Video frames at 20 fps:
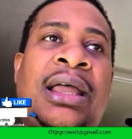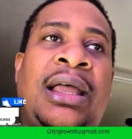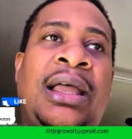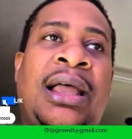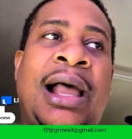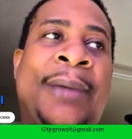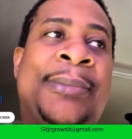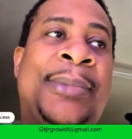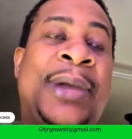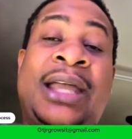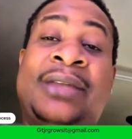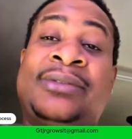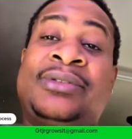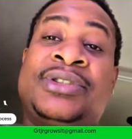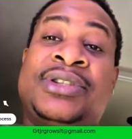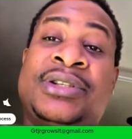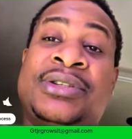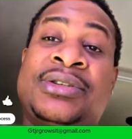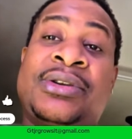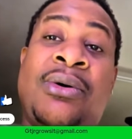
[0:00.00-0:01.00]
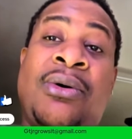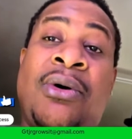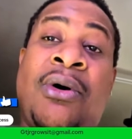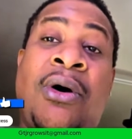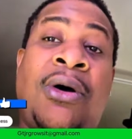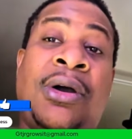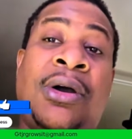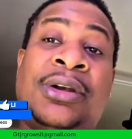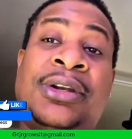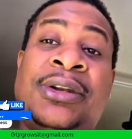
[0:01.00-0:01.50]
I'm gonna have to just go
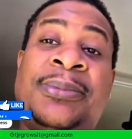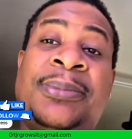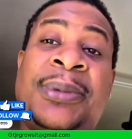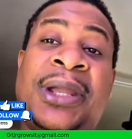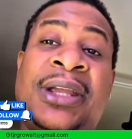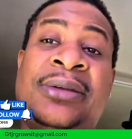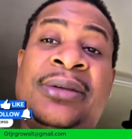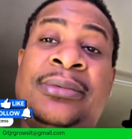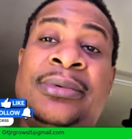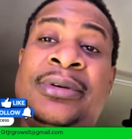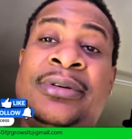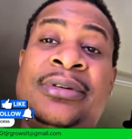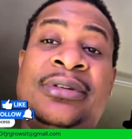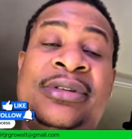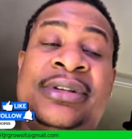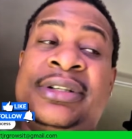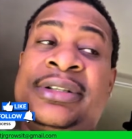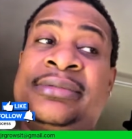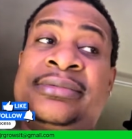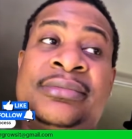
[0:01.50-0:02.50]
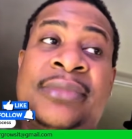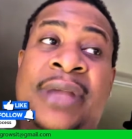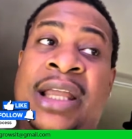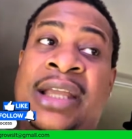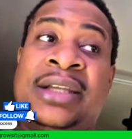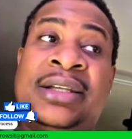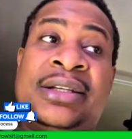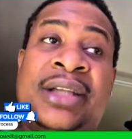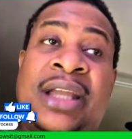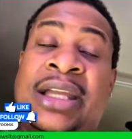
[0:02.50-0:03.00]
hard in the paint real quick. I
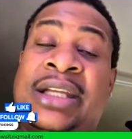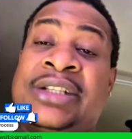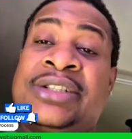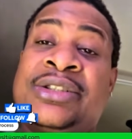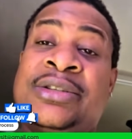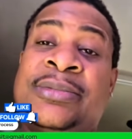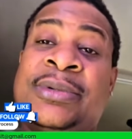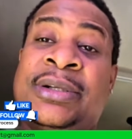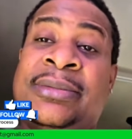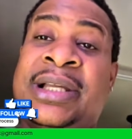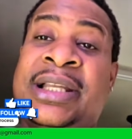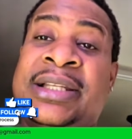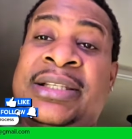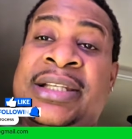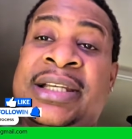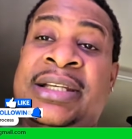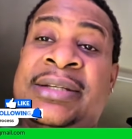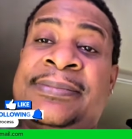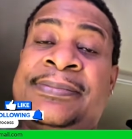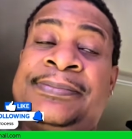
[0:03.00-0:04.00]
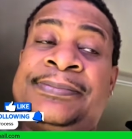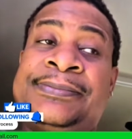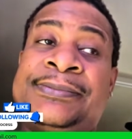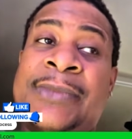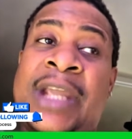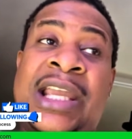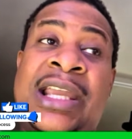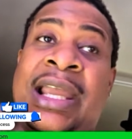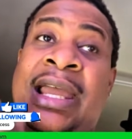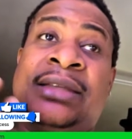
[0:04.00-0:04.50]
ain't tripping about that.
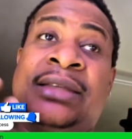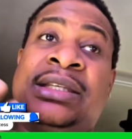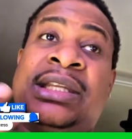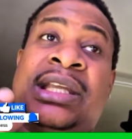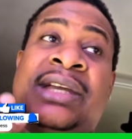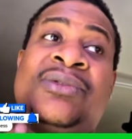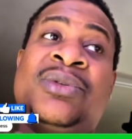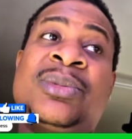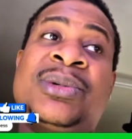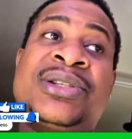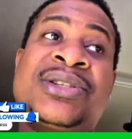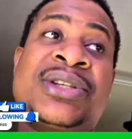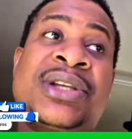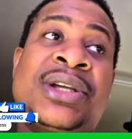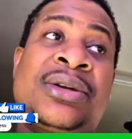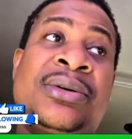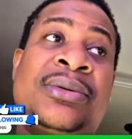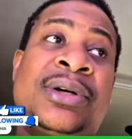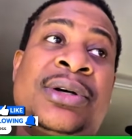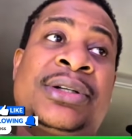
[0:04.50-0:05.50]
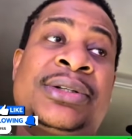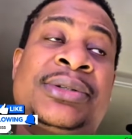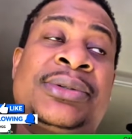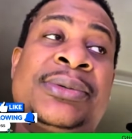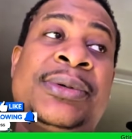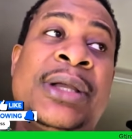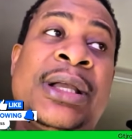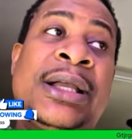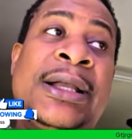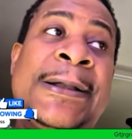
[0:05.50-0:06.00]
I ain't never been scared of work.
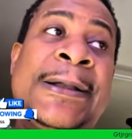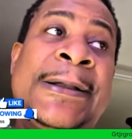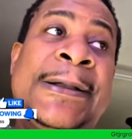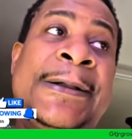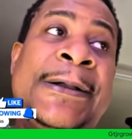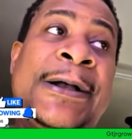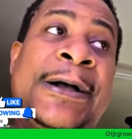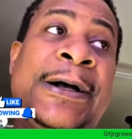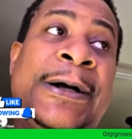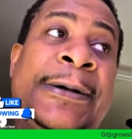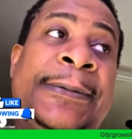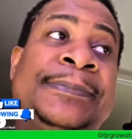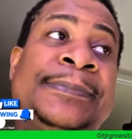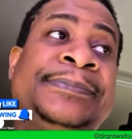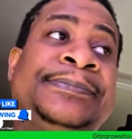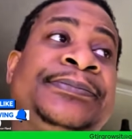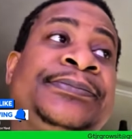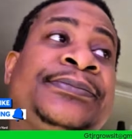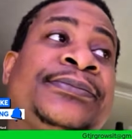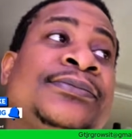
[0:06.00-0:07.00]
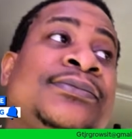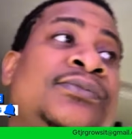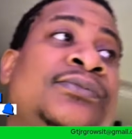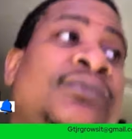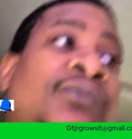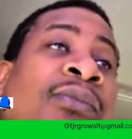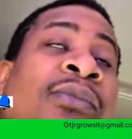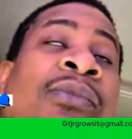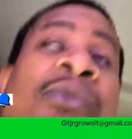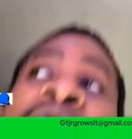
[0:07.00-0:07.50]
Um,
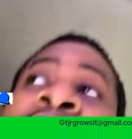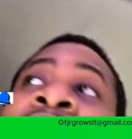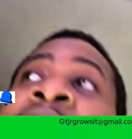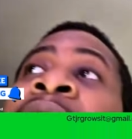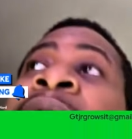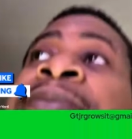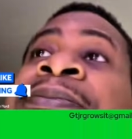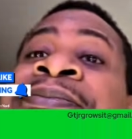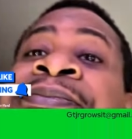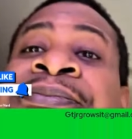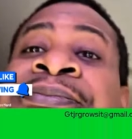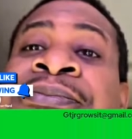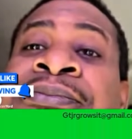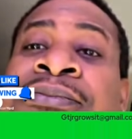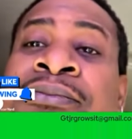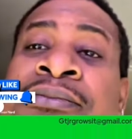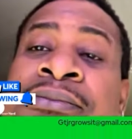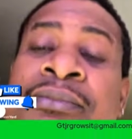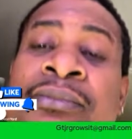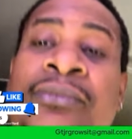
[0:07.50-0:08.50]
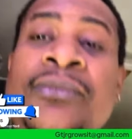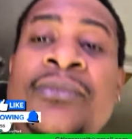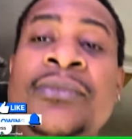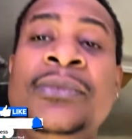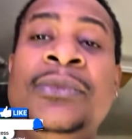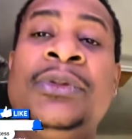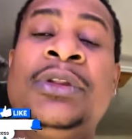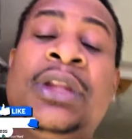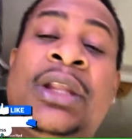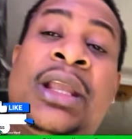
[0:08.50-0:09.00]
so
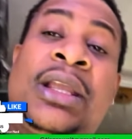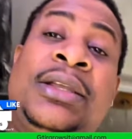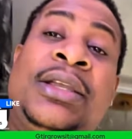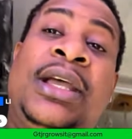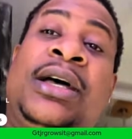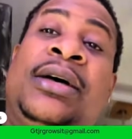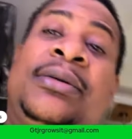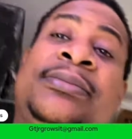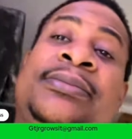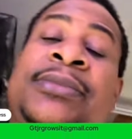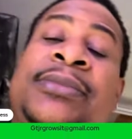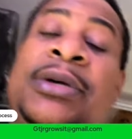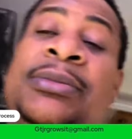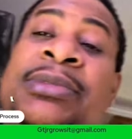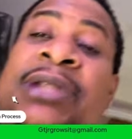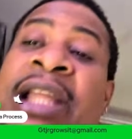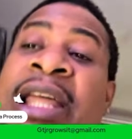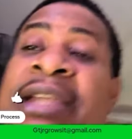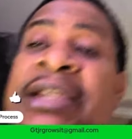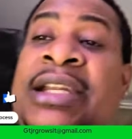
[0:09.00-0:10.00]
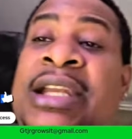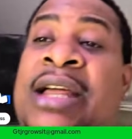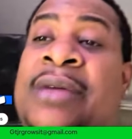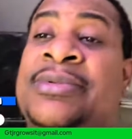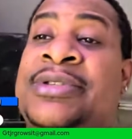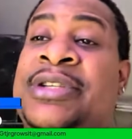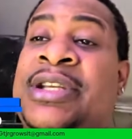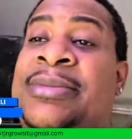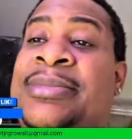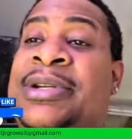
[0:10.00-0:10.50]
yeah, I'm glad that I was
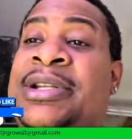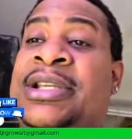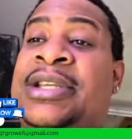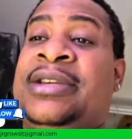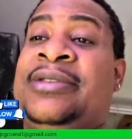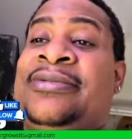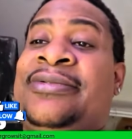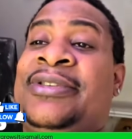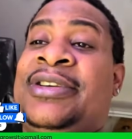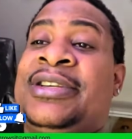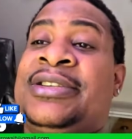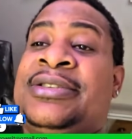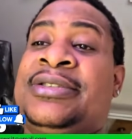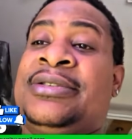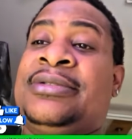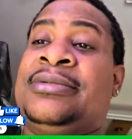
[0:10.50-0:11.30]
able to get it fixed.